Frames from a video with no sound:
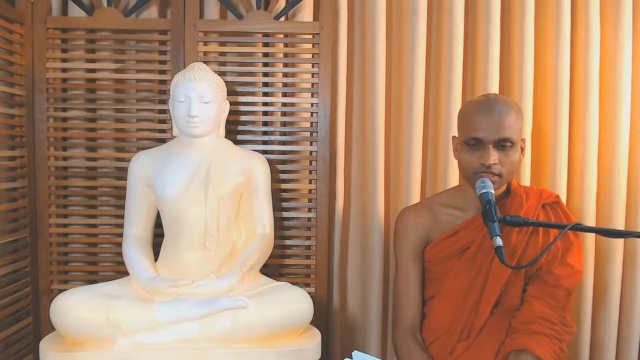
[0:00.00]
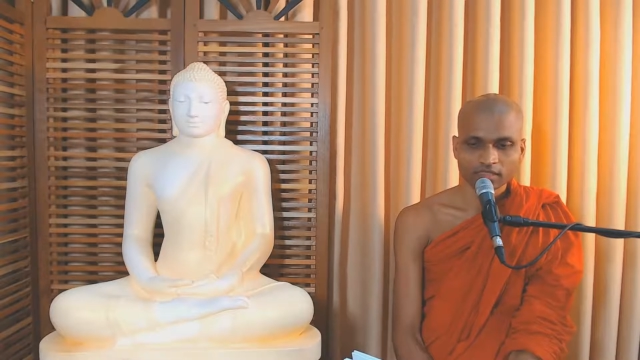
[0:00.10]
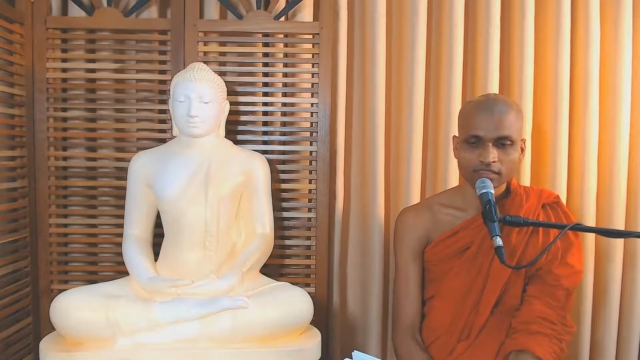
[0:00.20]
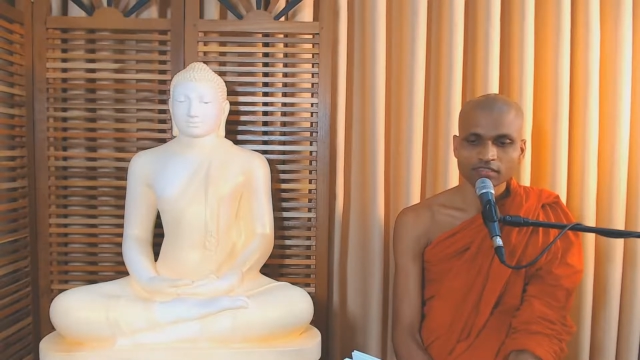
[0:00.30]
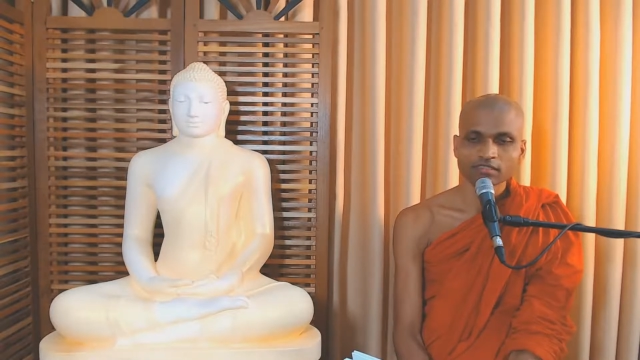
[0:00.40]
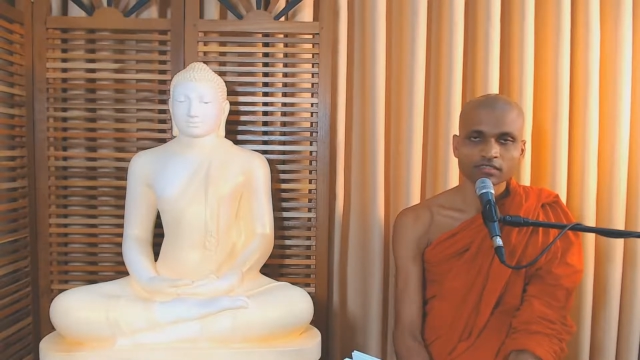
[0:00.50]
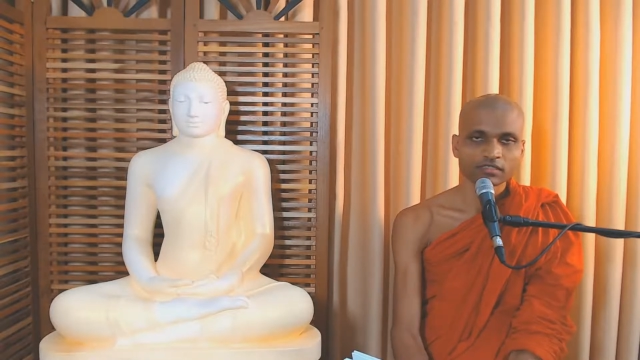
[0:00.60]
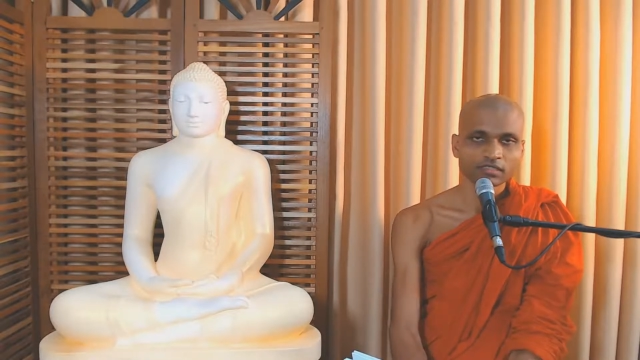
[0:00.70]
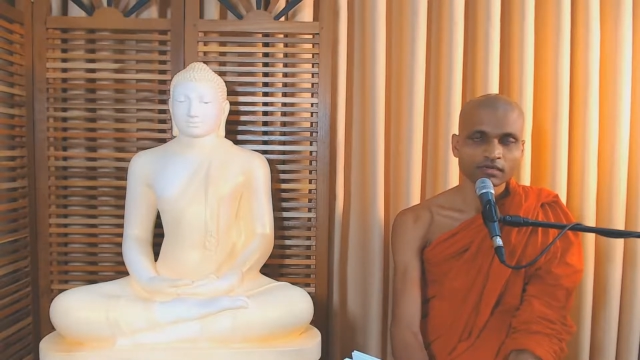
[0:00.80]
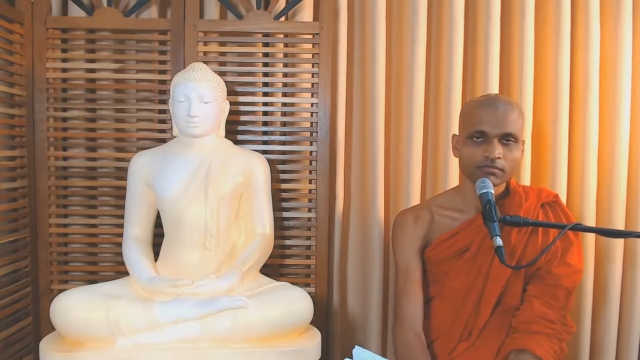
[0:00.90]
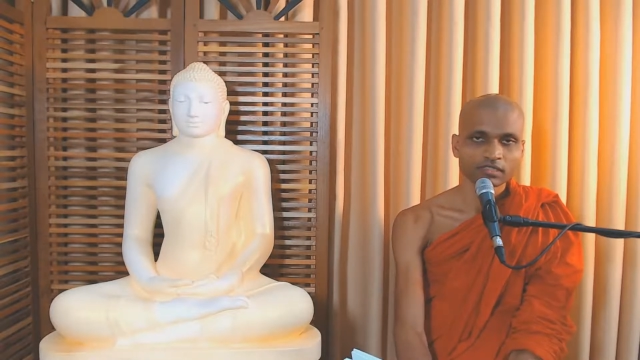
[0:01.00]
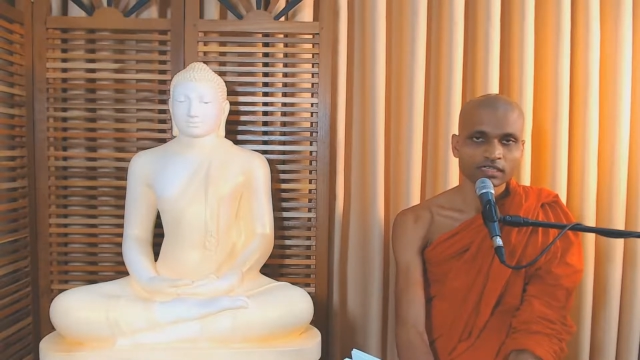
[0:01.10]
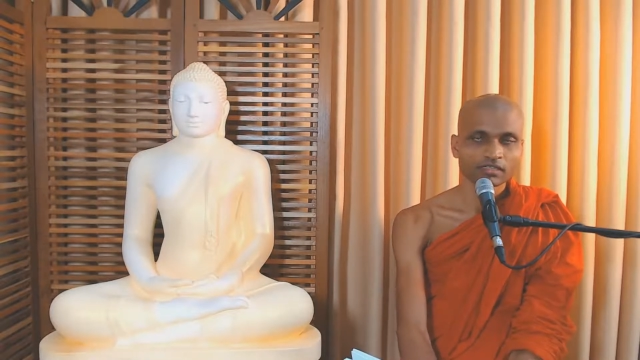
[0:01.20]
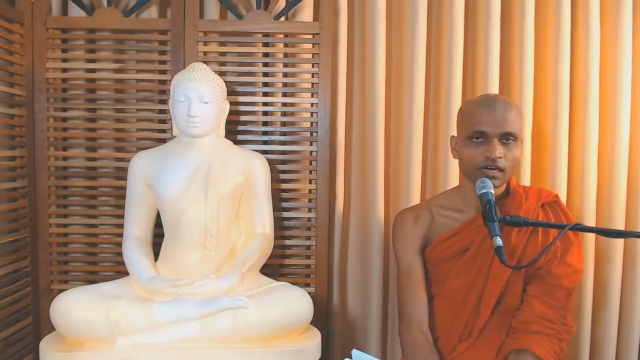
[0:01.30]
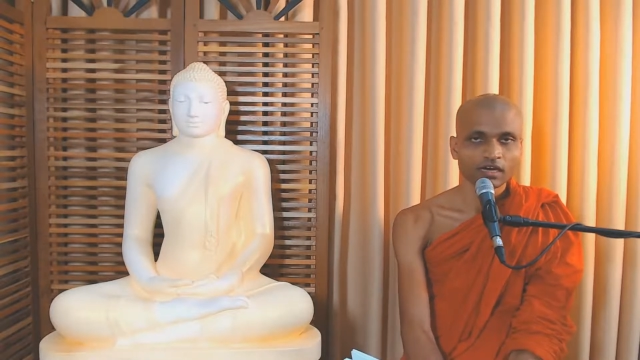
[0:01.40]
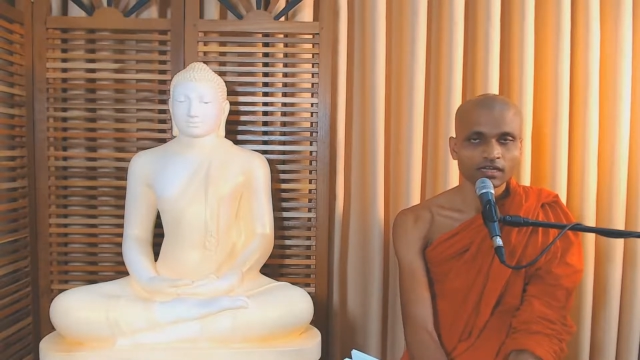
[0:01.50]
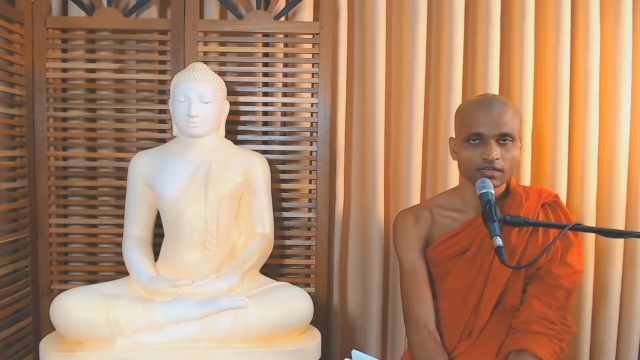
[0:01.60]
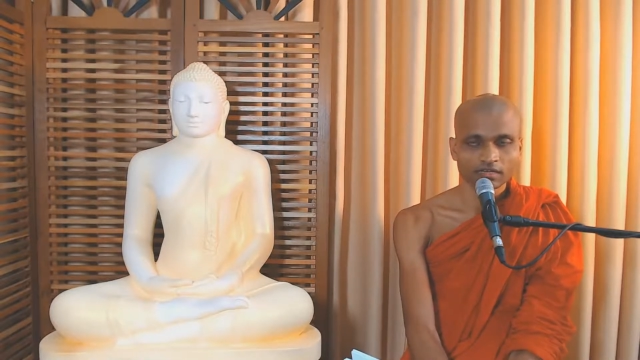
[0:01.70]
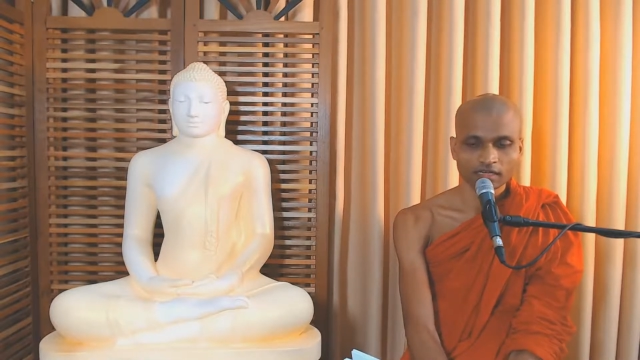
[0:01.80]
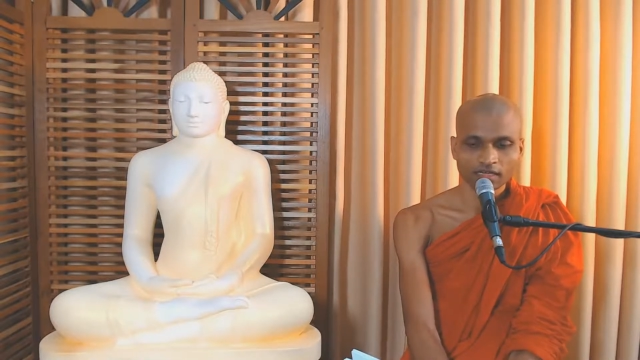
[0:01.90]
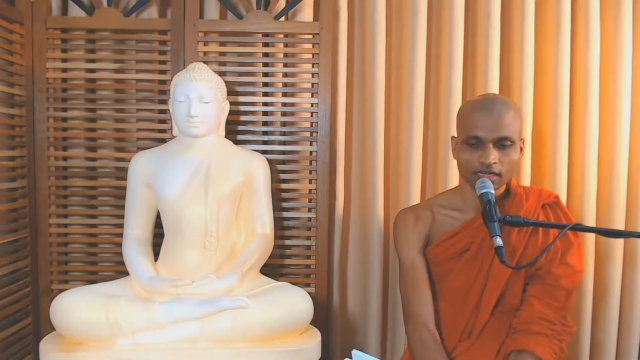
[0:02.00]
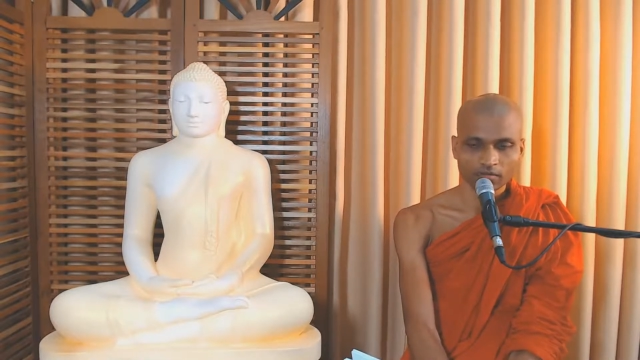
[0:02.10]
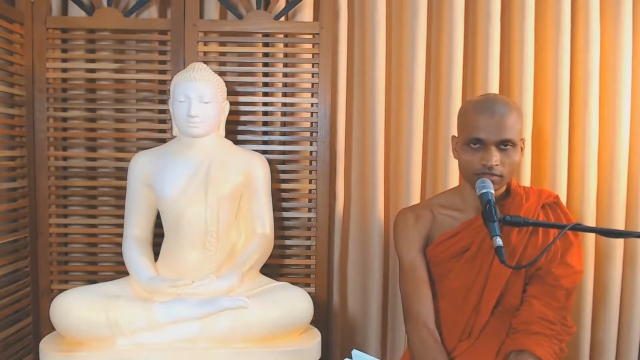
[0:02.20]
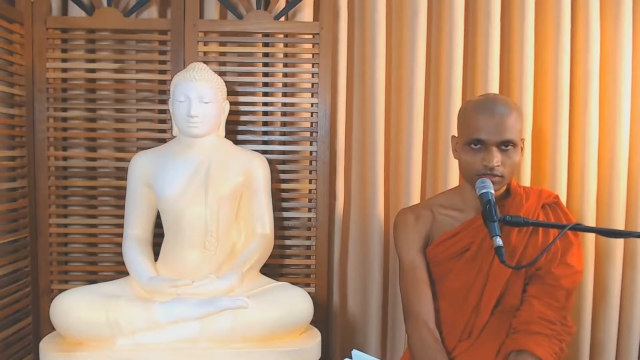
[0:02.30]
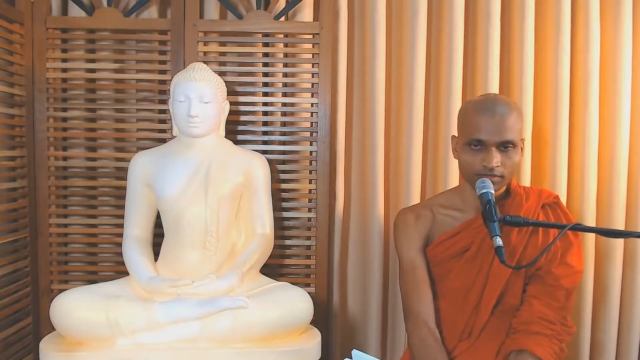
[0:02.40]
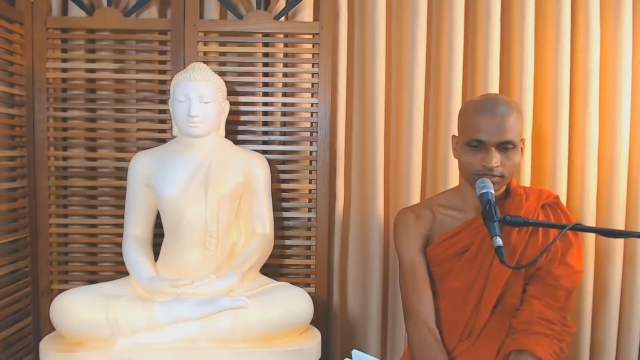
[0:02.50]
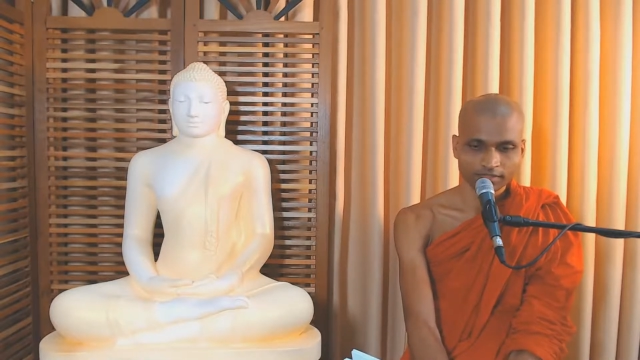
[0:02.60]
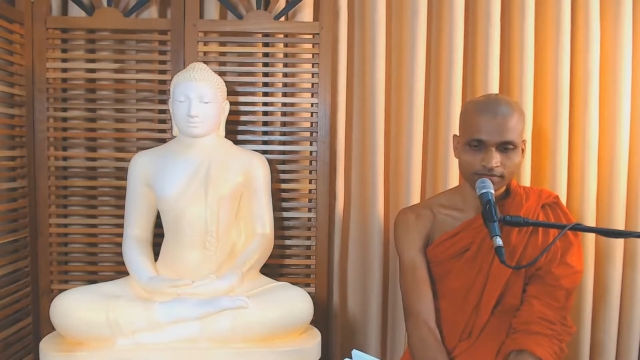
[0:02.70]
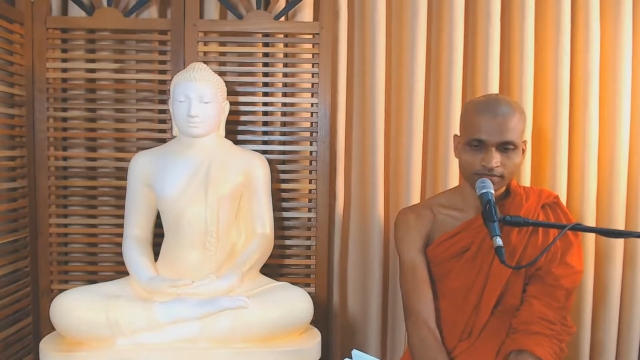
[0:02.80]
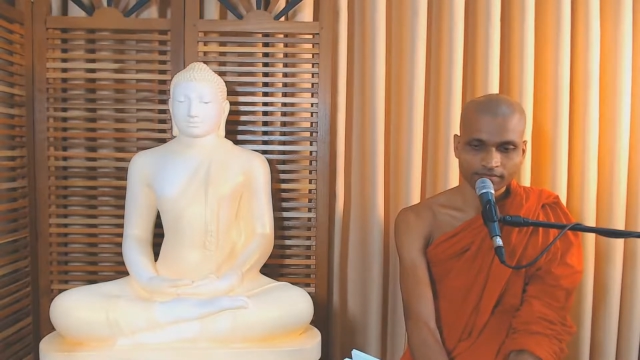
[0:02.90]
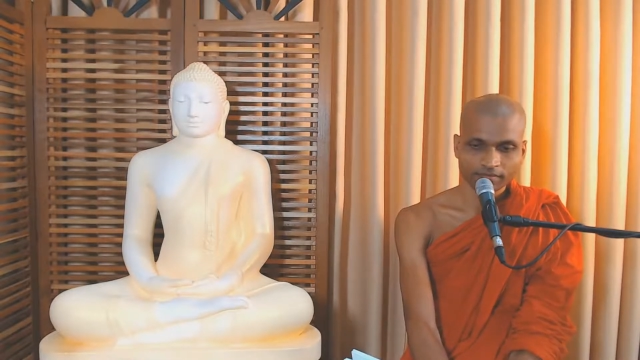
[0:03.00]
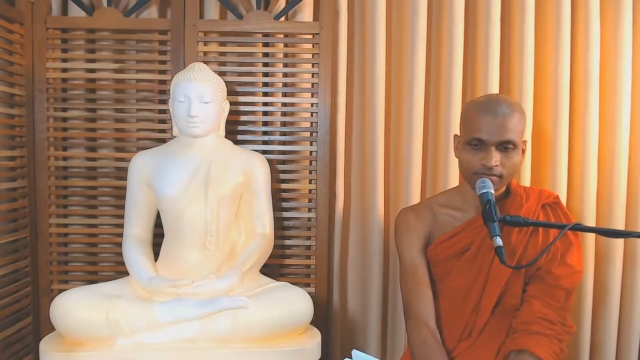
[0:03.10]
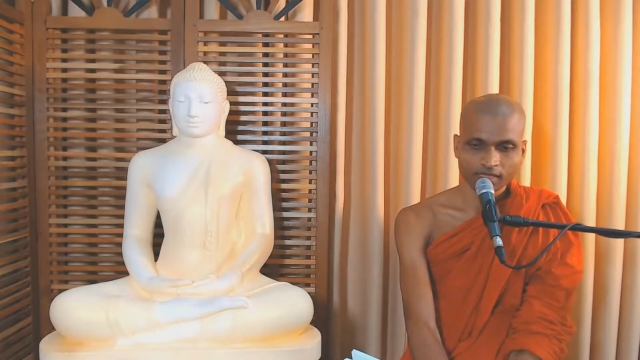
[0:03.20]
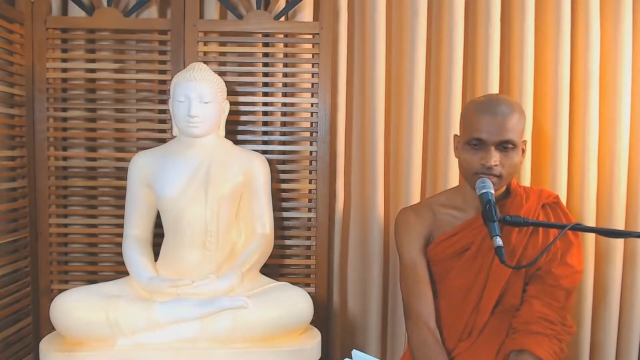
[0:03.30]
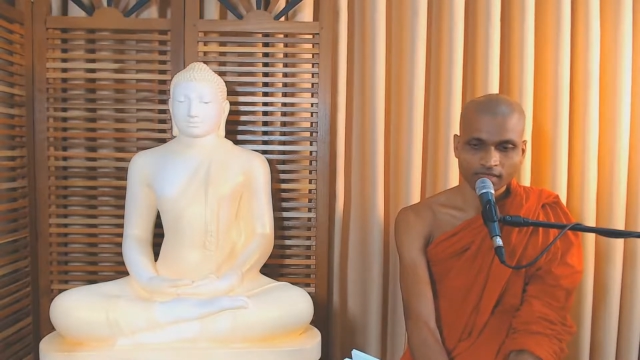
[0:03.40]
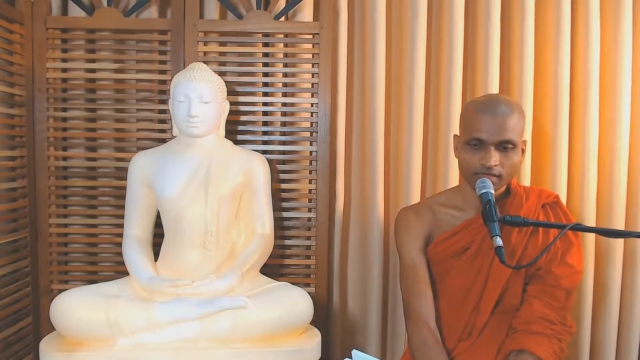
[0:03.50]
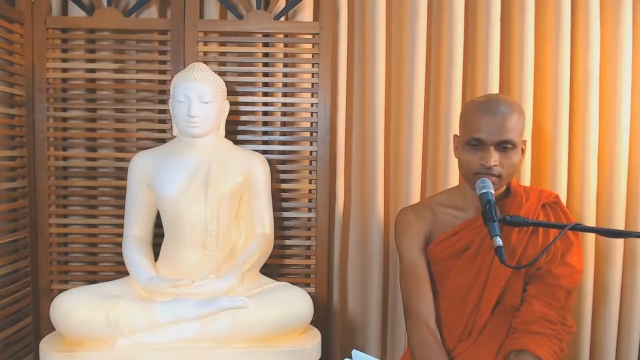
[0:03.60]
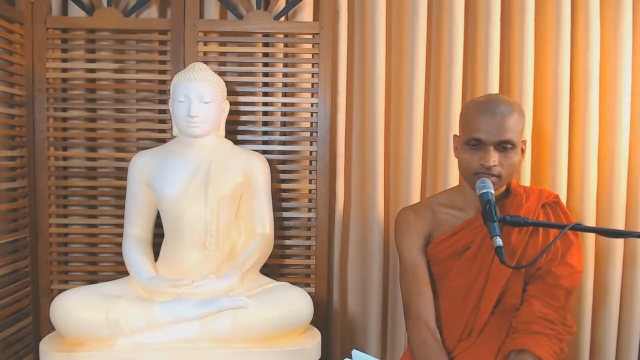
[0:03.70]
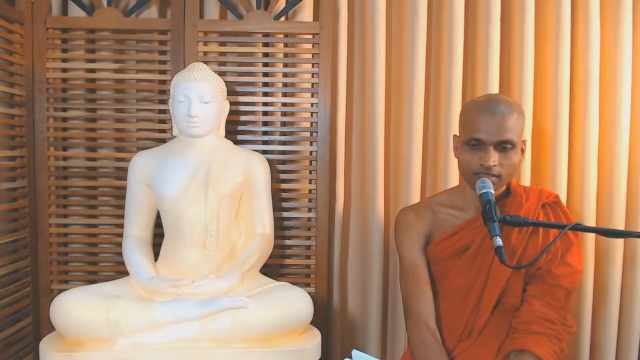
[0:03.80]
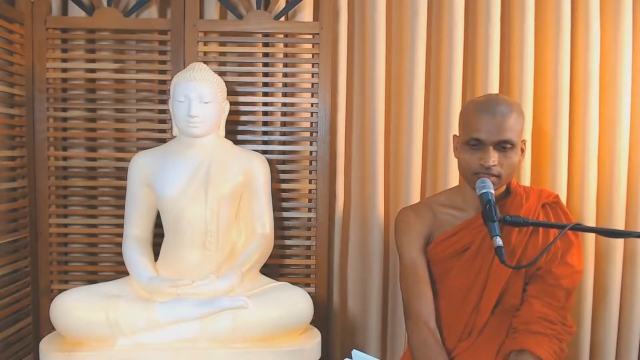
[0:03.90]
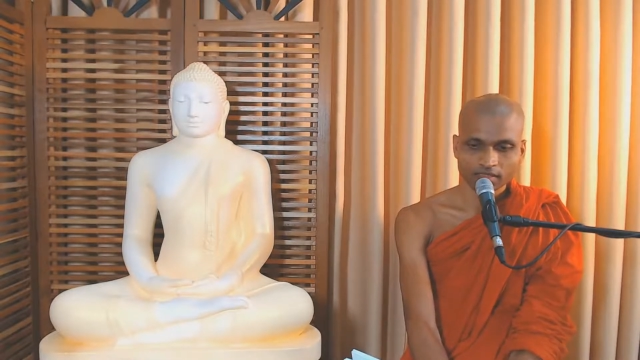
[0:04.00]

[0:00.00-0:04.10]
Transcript: Now this is Dhamma that Ariyapariyesana taught. The